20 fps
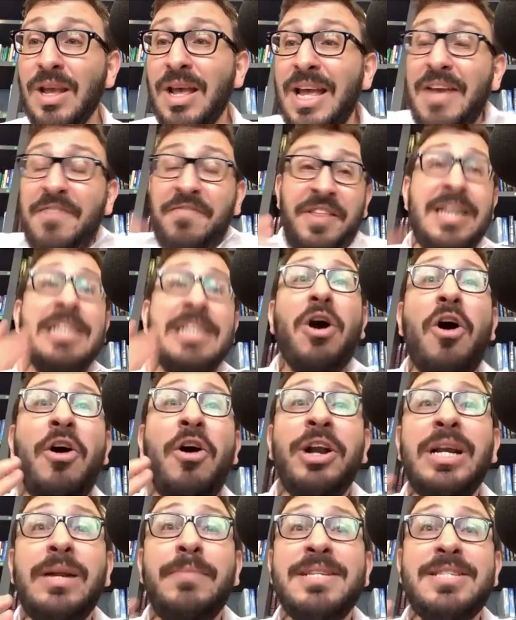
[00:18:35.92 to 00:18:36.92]
If these
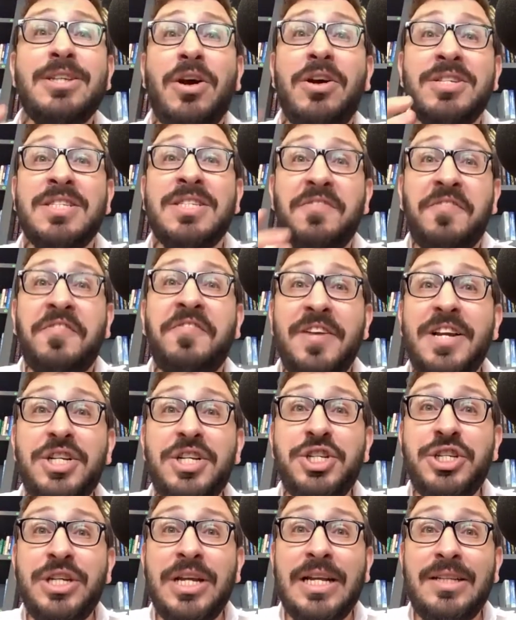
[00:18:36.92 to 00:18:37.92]
arguments are
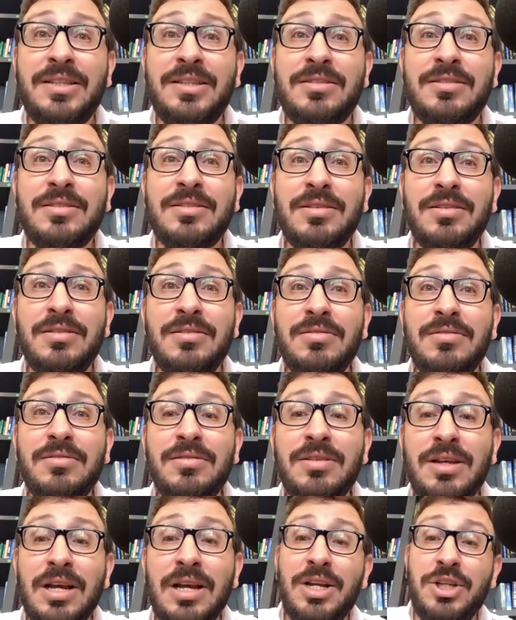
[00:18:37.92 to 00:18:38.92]
sufficient
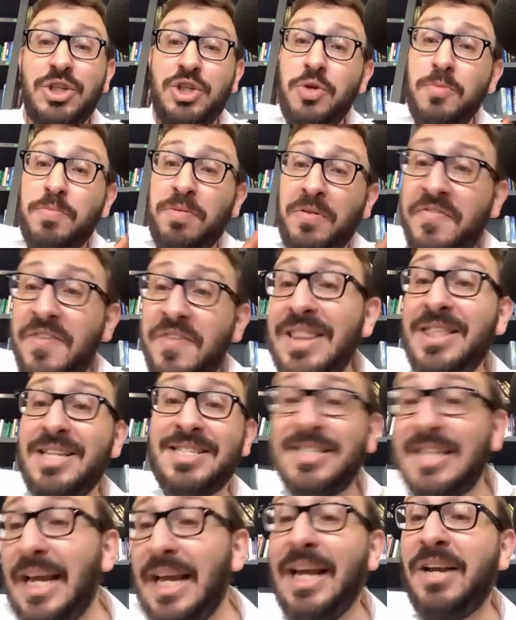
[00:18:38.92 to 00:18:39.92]
to prevent the
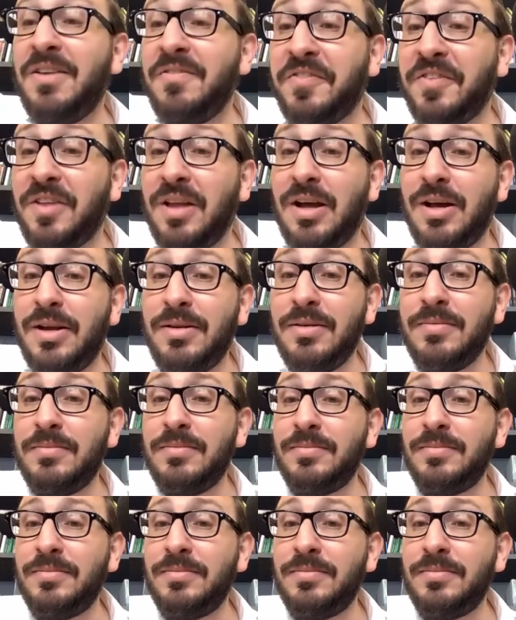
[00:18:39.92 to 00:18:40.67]
second flood,